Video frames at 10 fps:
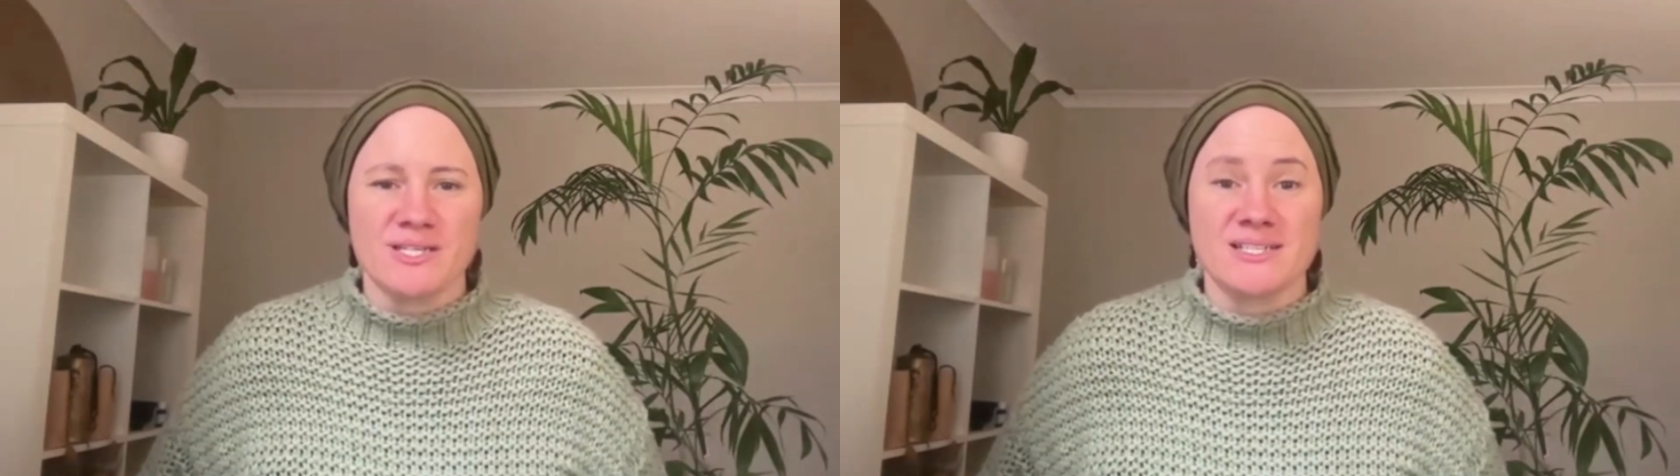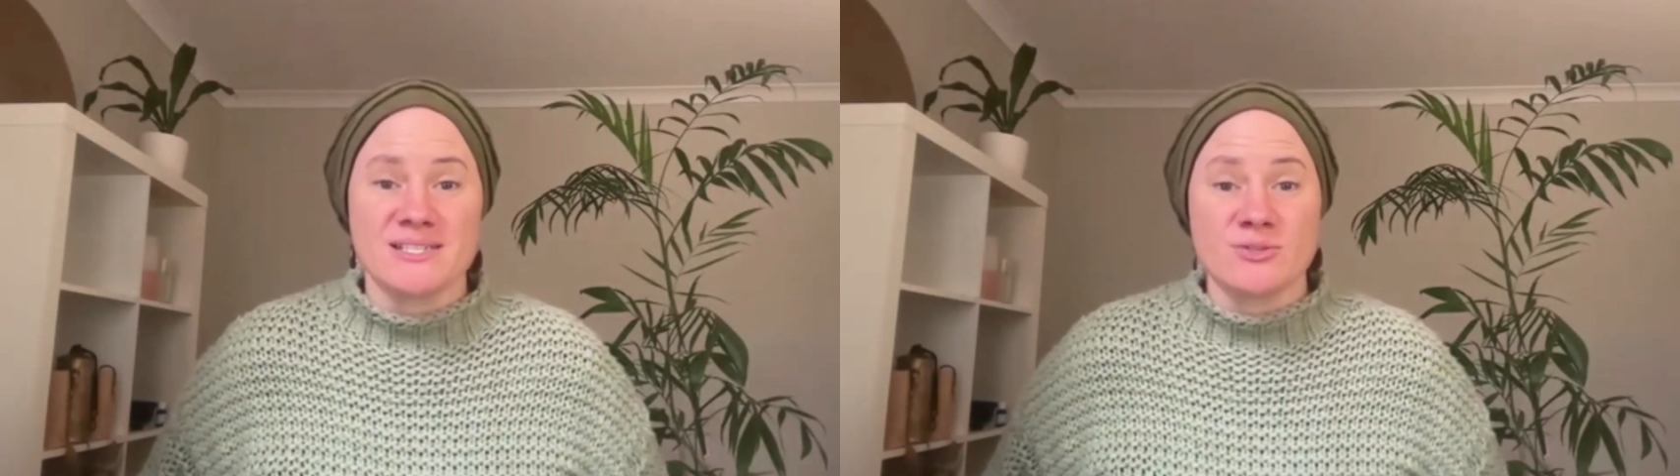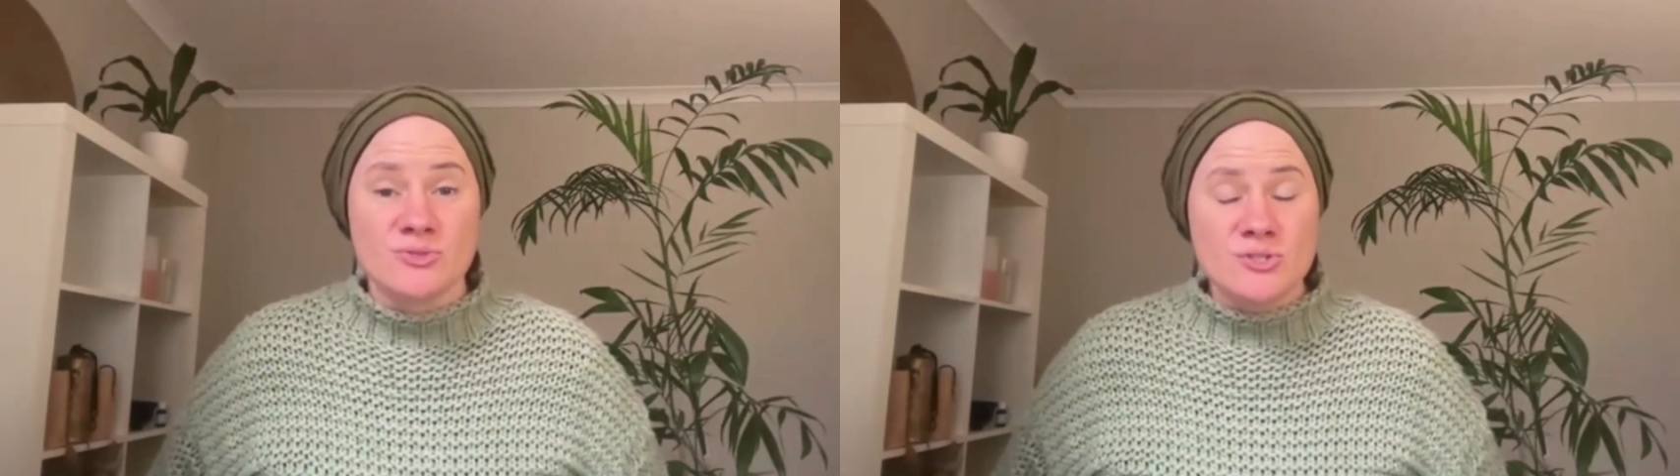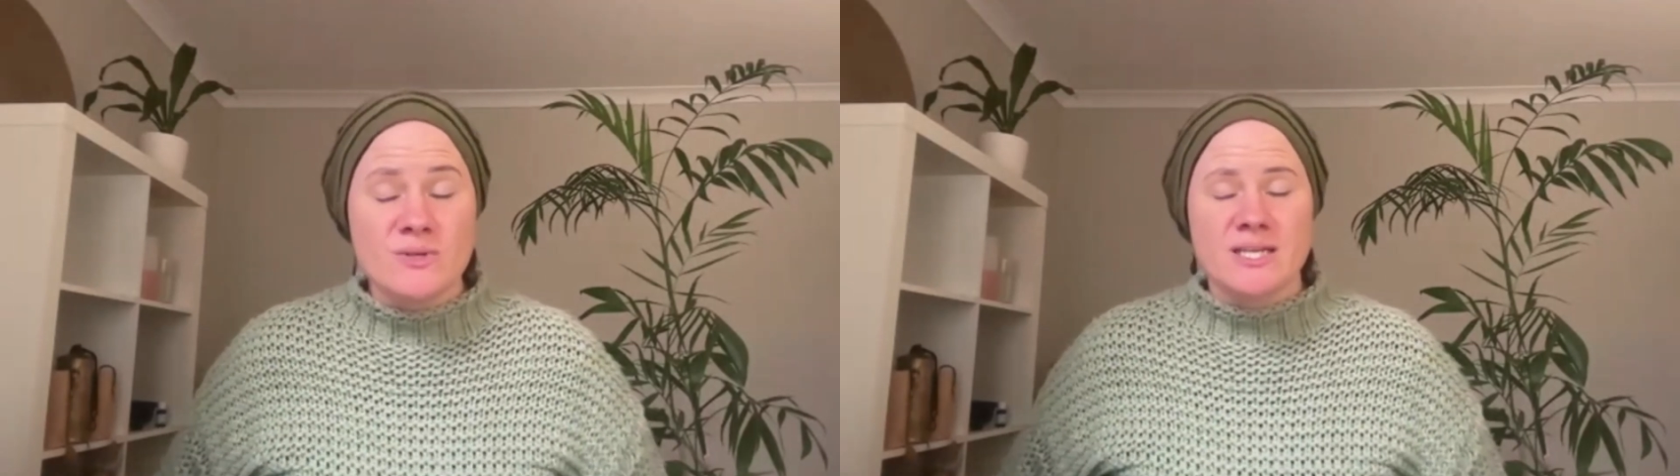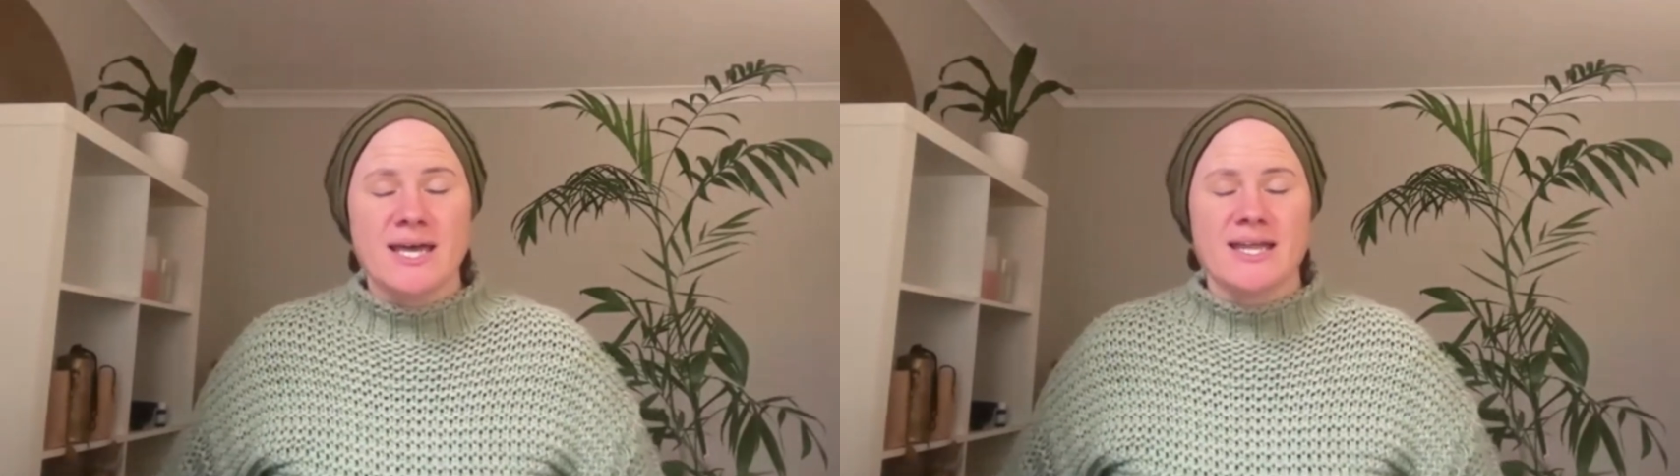it is that you're
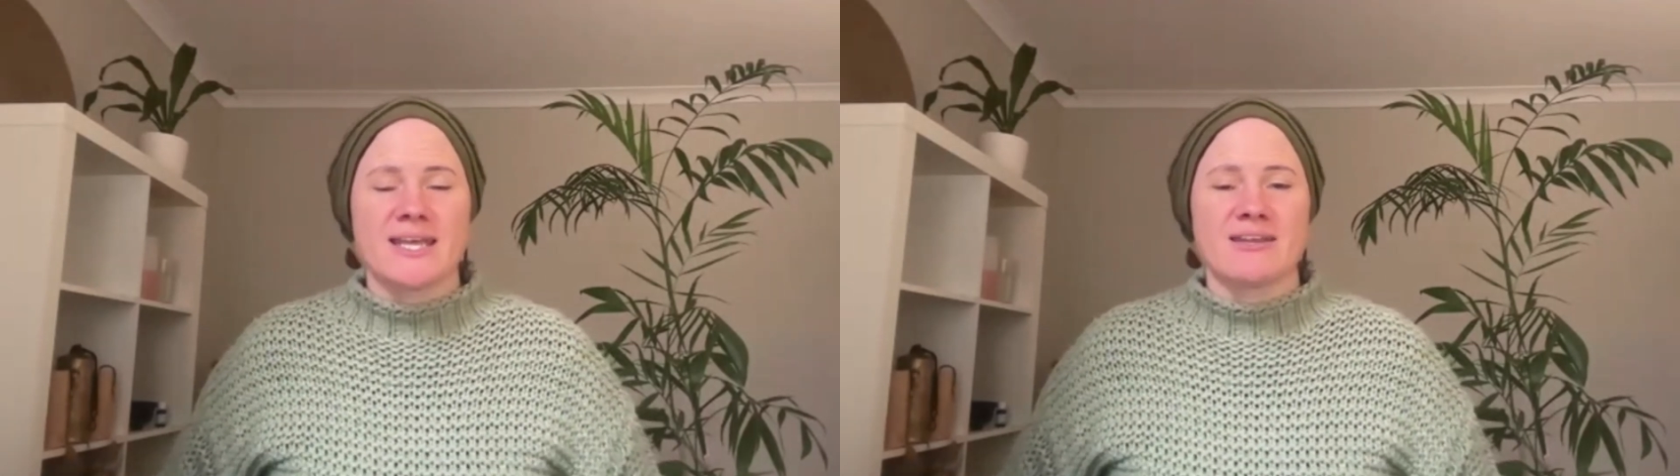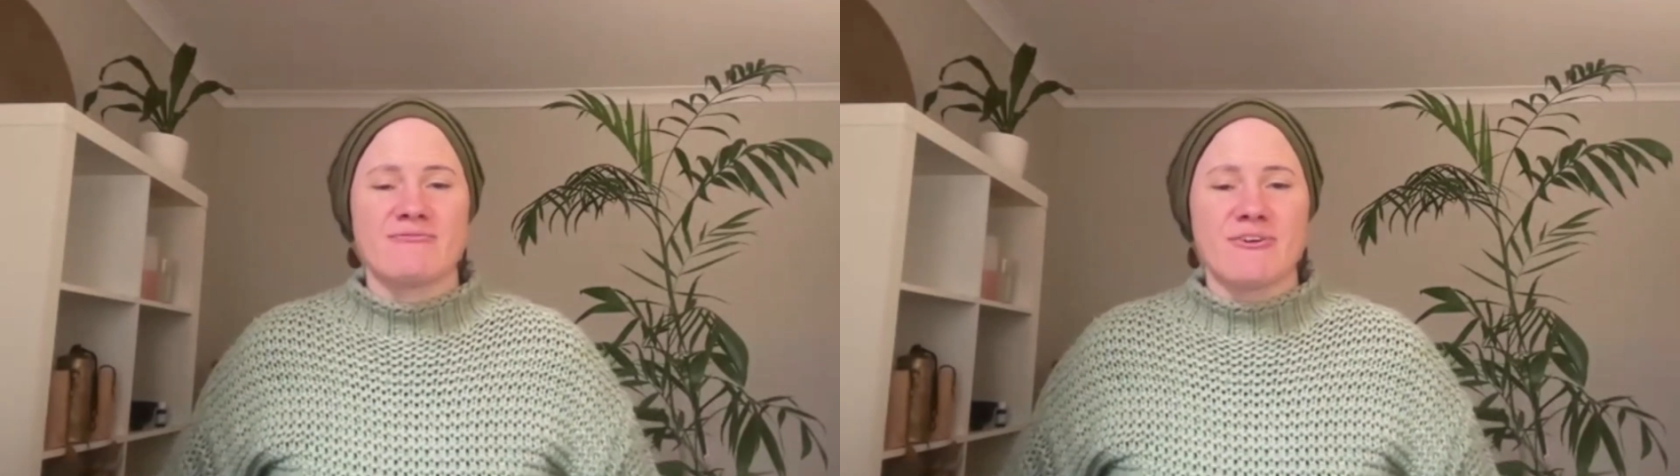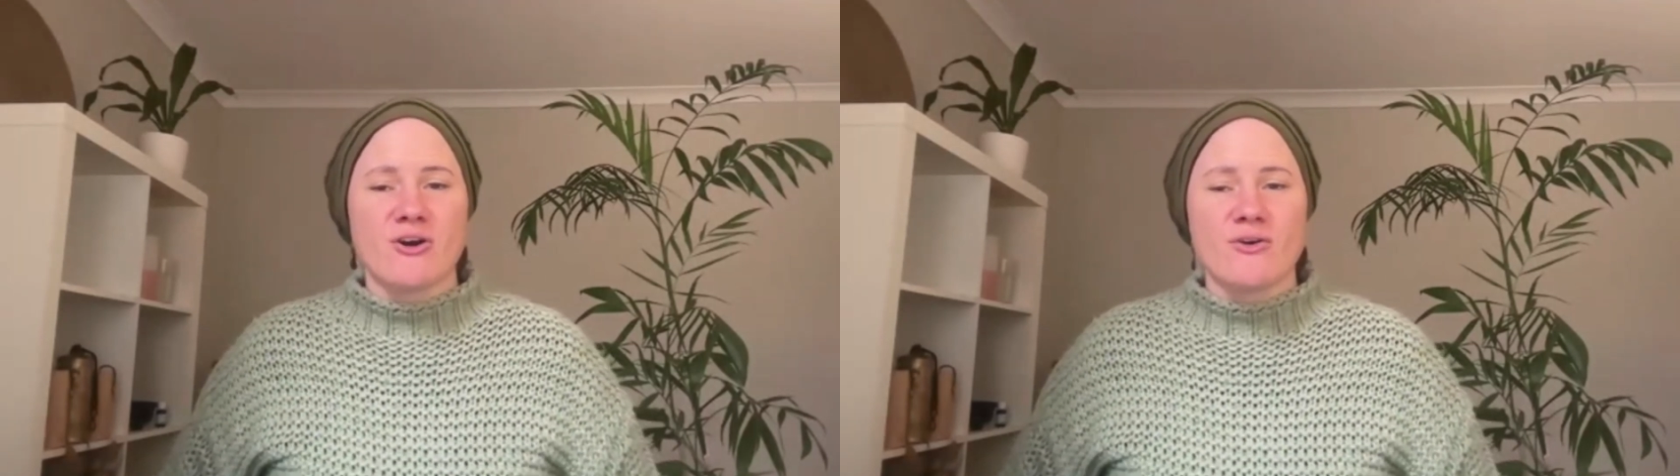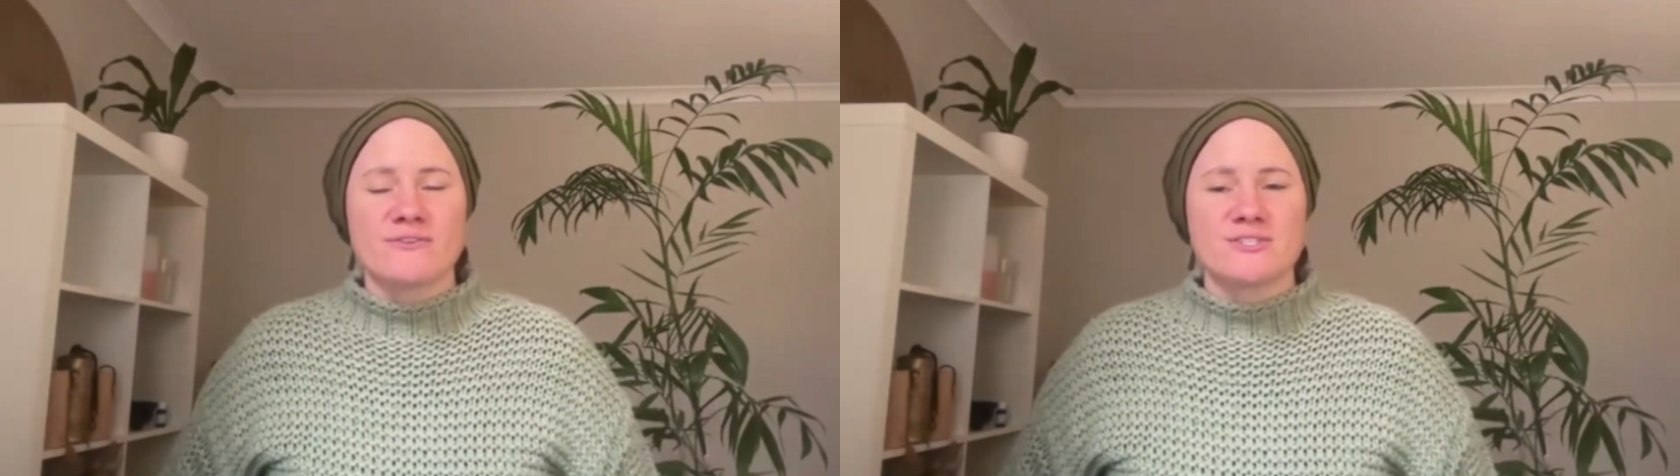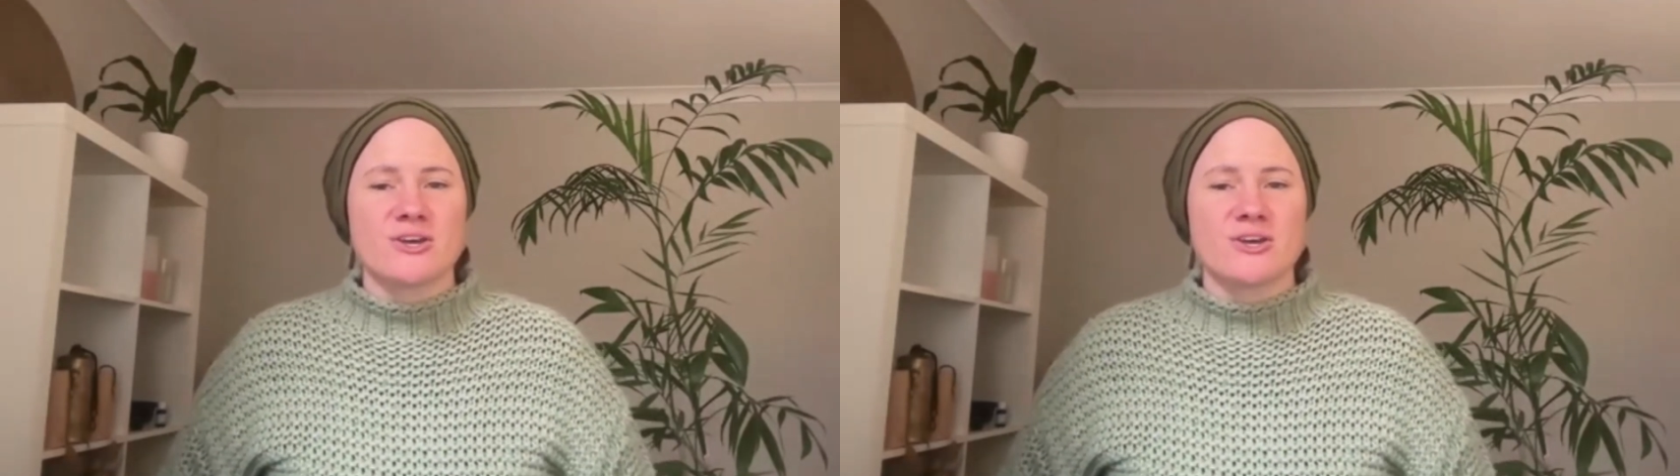doing, get involved.